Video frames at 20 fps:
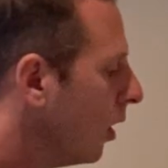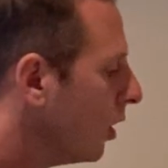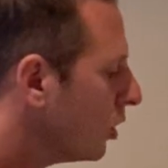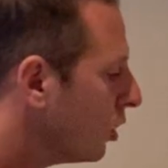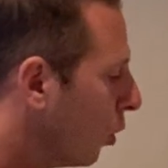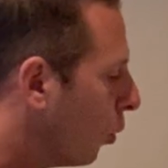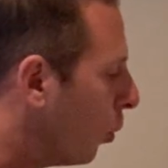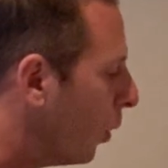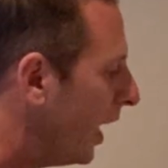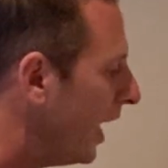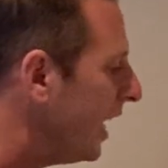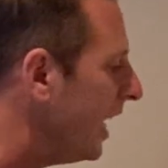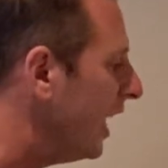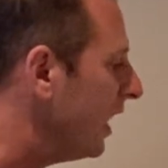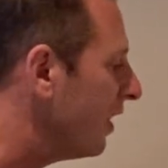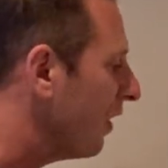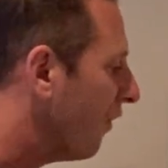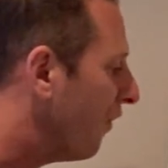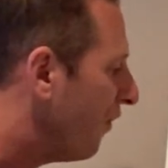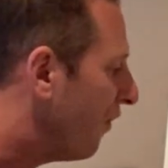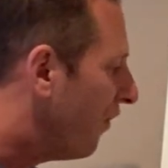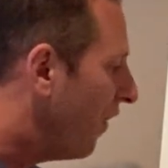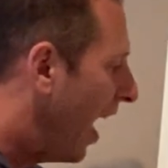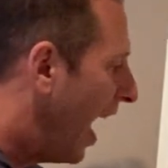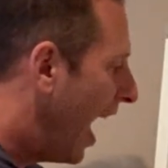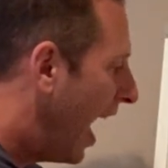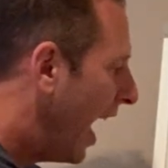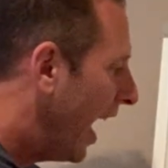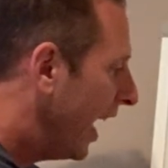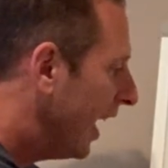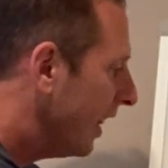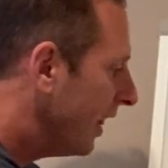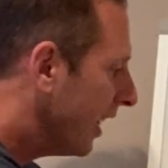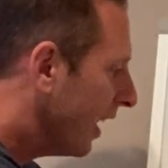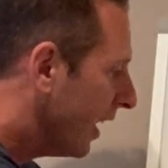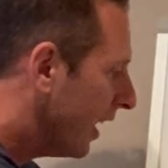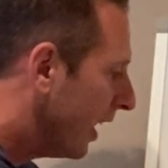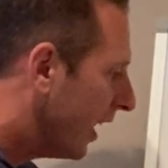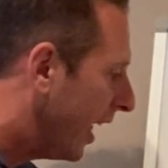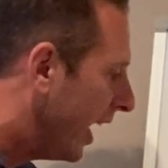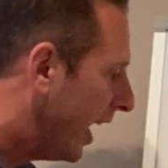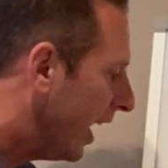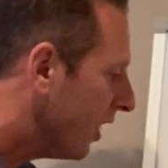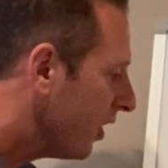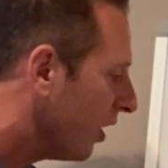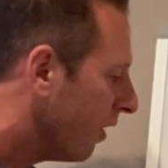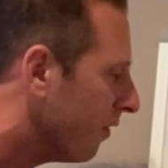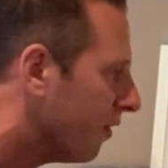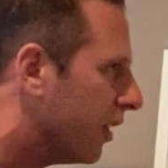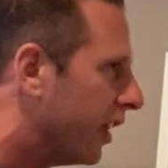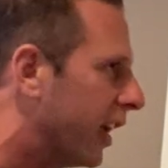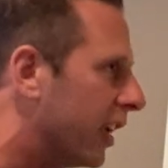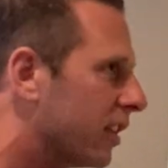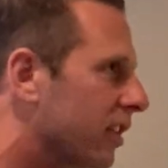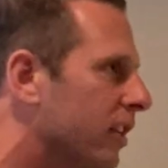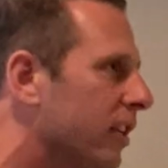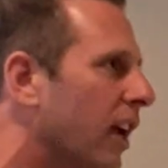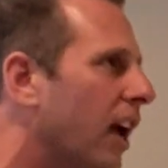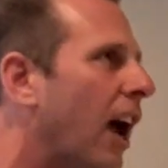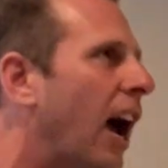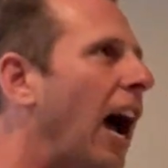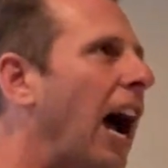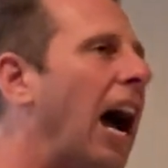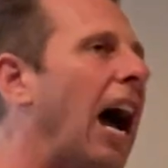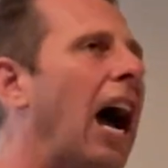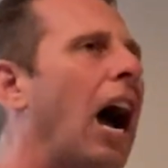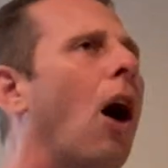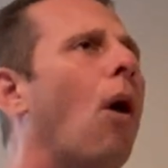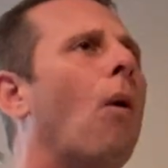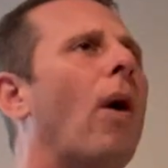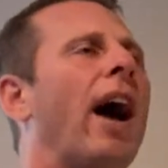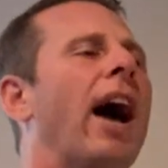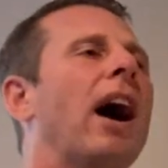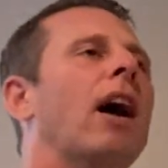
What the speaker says: So we need to find the length of this. How